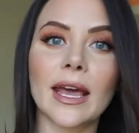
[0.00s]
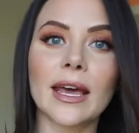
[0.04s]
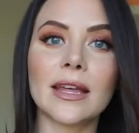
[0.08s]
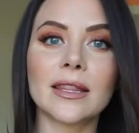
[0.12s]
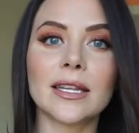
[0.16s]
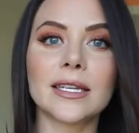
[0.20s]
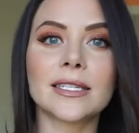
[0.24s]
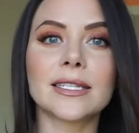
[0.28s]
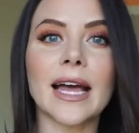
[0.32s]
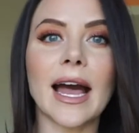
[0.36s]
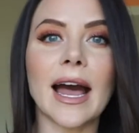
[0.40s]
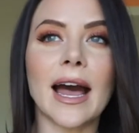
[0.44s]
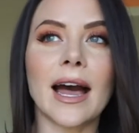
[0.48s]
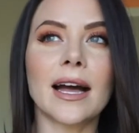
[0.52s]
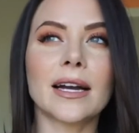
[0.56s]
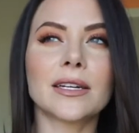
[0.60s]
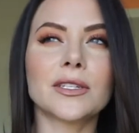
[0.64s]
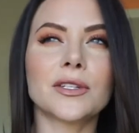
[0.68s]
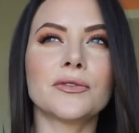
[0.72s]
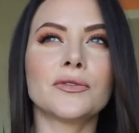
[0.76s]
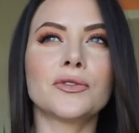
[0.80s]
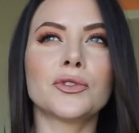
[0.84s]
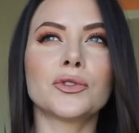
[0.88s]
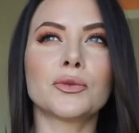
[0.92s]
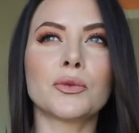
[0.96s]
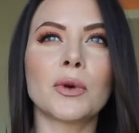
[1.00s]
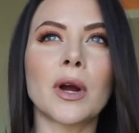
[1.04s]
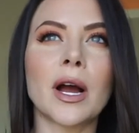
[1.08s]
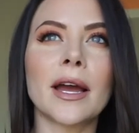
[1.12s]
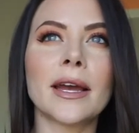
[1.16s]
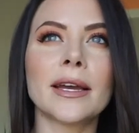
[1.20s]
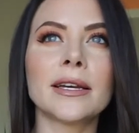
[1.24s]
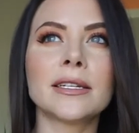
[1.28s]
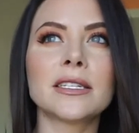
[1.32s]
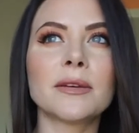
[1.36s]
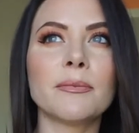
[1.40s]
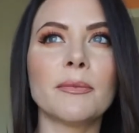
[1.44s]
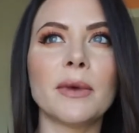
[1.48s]
And this act of
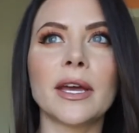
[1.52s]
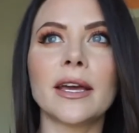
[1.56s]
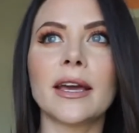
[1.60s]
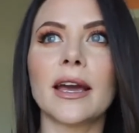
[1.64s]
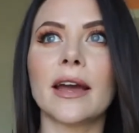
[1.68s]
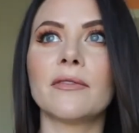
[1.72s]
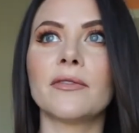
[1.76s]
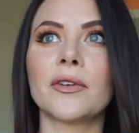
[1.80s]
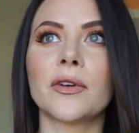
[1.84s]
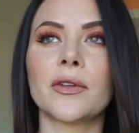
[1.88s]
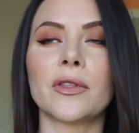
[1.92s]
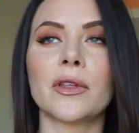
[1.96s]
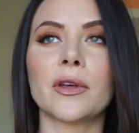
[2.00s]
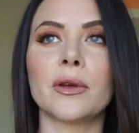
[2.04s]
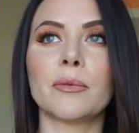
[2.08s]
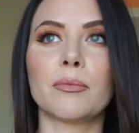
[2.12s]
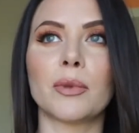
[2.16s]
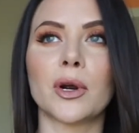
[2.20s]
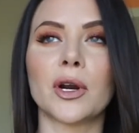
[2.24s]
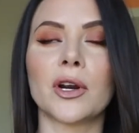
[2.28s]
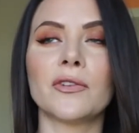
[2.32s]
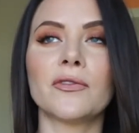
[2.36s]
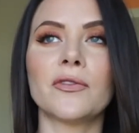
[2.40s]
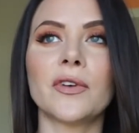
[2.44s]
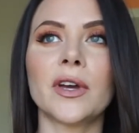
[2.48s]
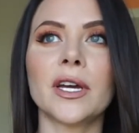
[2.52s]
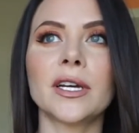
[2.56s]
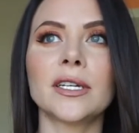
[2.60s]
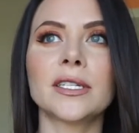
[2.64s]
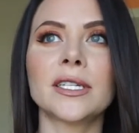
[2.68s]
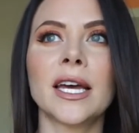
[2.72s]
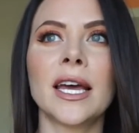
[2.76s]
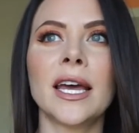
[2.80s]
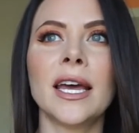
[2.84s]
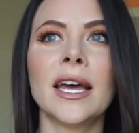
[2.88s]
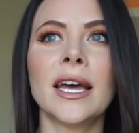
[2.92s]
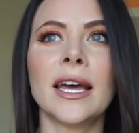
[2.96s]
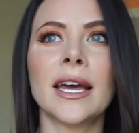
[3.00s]
trying to make everything
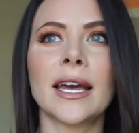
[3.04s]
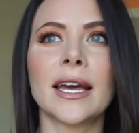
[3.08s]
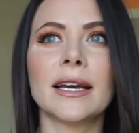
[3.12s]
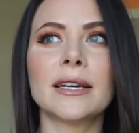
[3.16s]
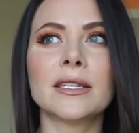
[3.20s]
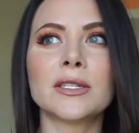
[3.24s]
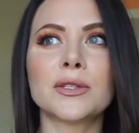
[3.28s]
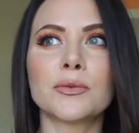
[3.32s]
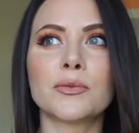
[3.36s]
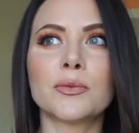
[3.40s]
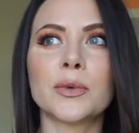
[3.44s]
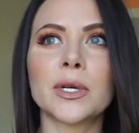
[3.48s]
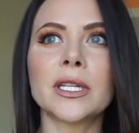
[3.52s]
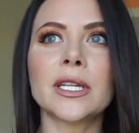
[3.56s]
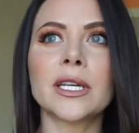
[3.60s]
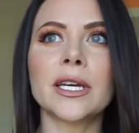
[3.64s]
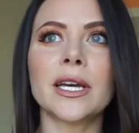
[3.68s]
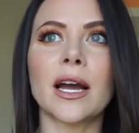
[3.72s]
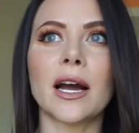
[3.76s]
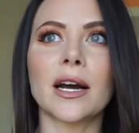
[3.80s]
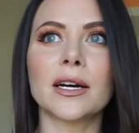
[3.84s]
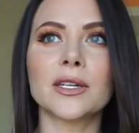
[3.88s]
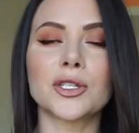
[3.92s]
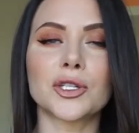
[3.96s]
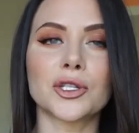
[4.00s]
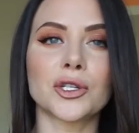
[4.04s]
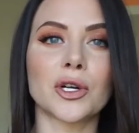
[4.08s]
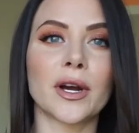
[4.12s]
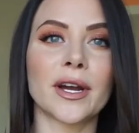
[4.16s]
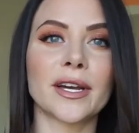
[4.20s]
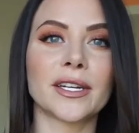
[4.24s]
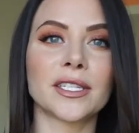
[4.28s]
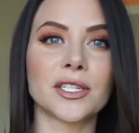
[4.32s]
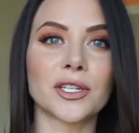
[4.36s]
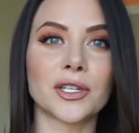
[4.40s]
perfect is really us trying to